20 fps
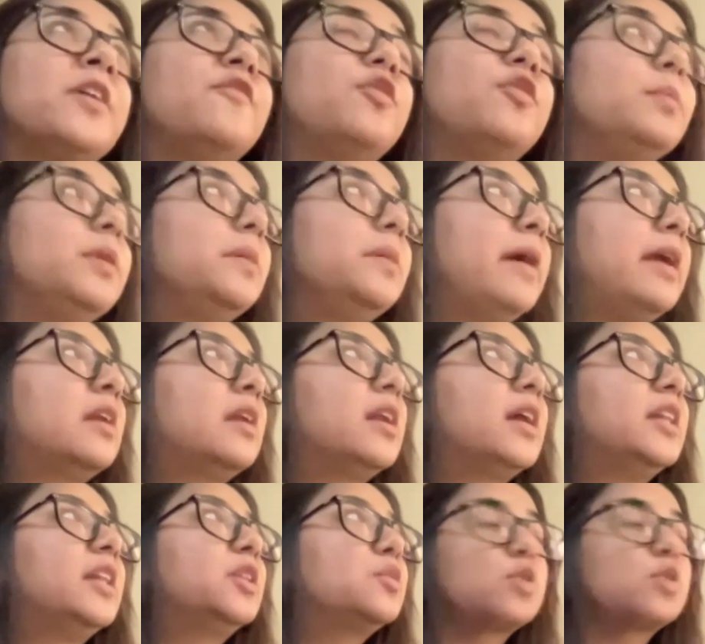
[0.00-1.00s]
for me, mental
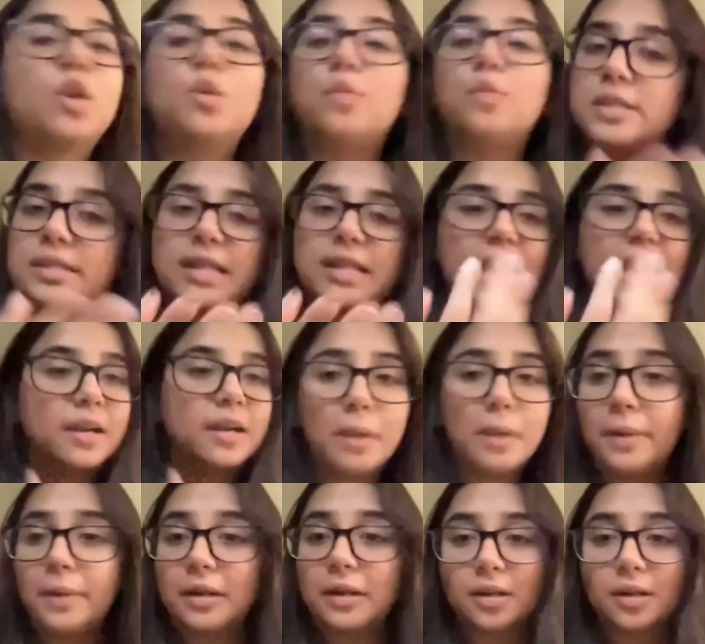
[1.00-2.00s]
health was always that.
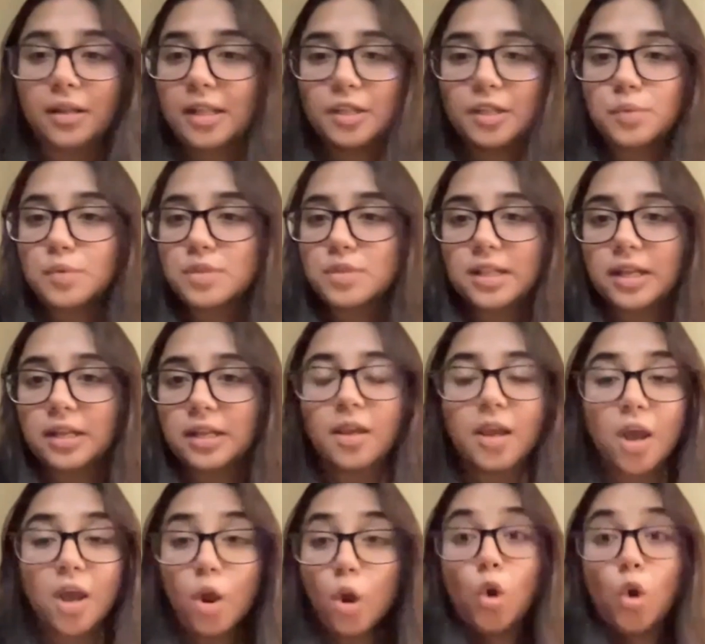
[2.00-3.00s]
My mental health was that,
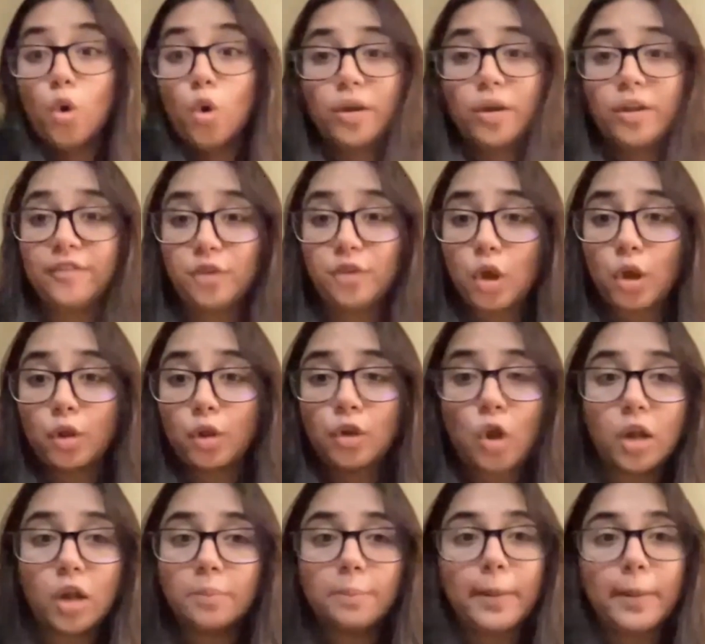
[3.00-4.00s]
if you're
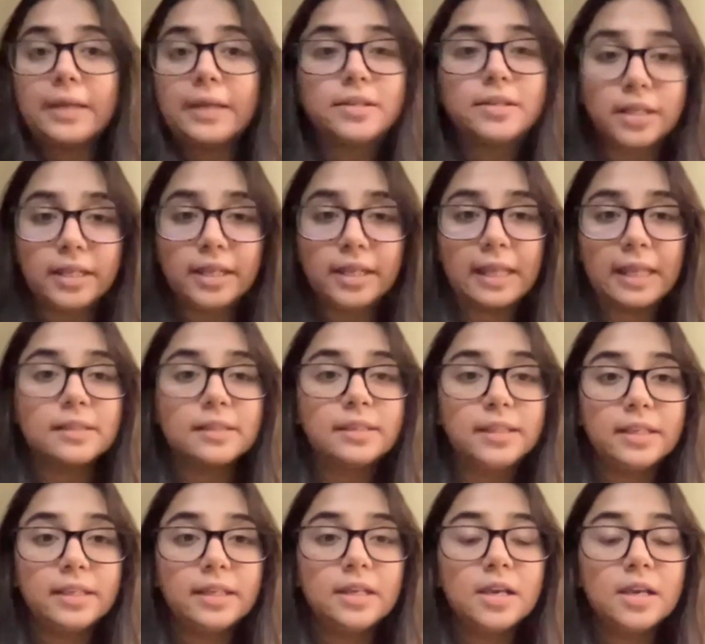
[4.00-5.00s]
not mentally
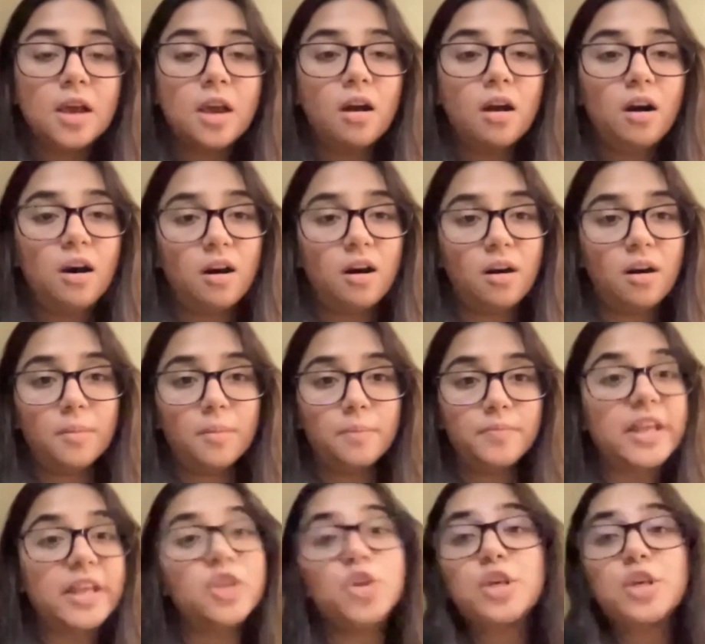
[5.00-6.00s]
healthy,
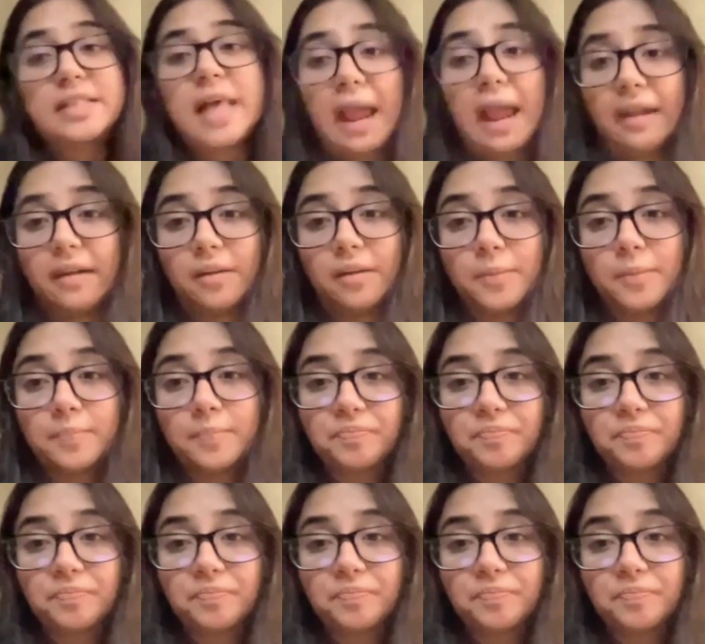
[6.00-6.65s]
then you're sad.